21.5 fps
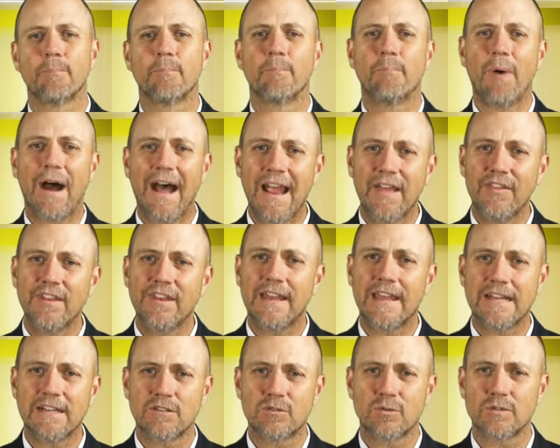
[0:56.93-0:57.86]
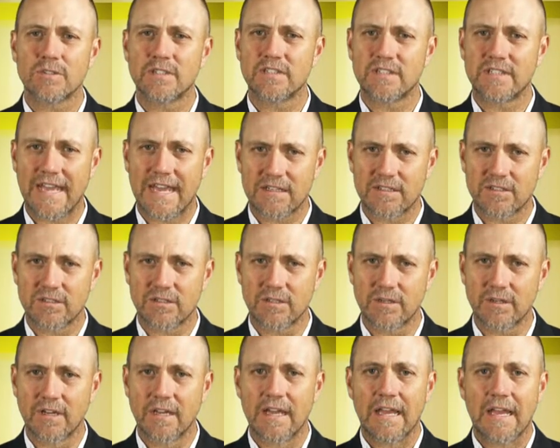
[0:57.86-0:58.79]
by the natural disaster
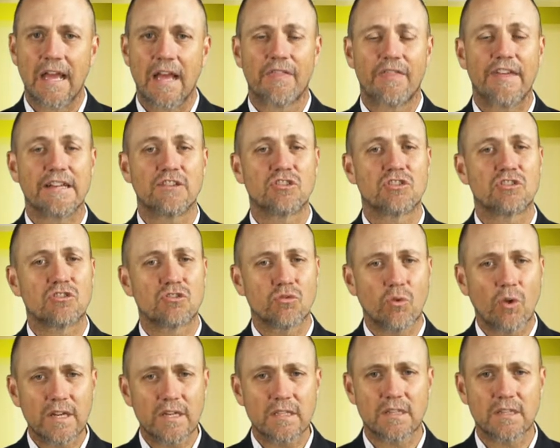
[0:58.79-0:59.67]
that struck